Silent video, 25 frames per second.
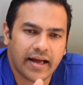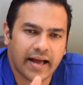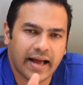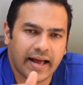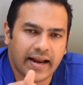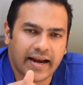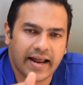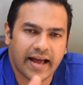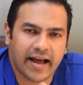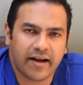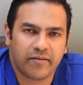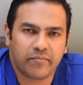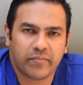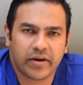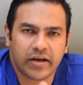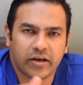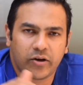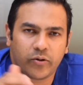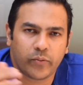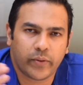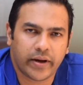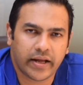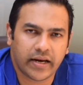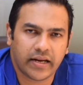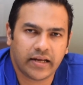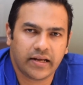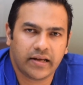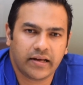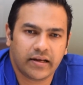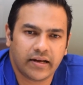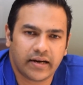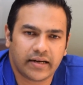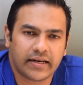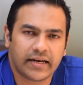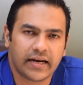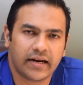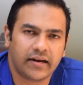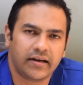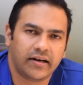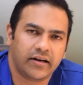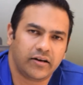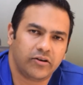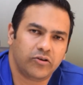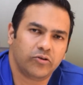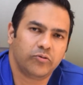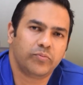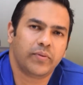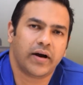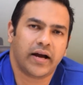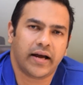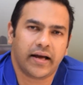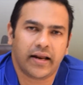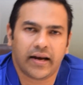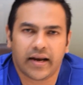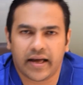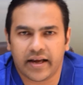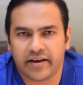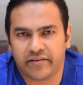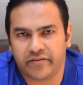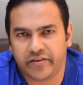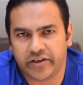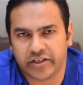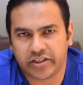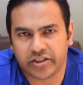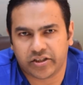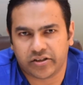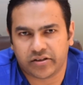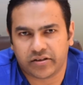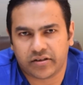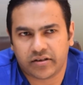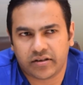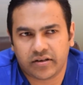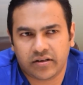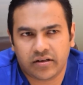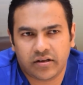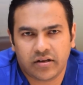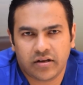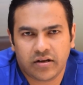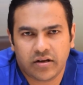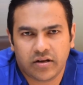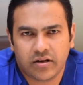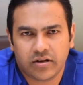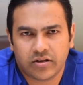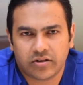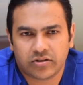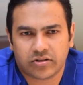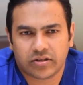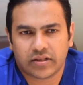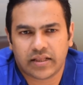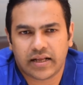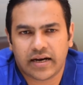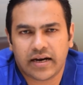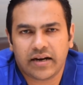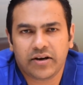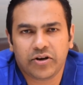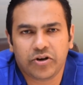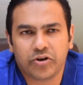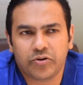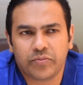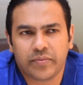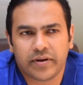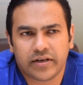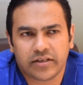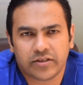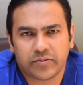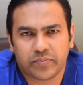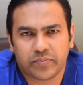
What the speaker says: and have my query attended to by a live agent. So there are numerous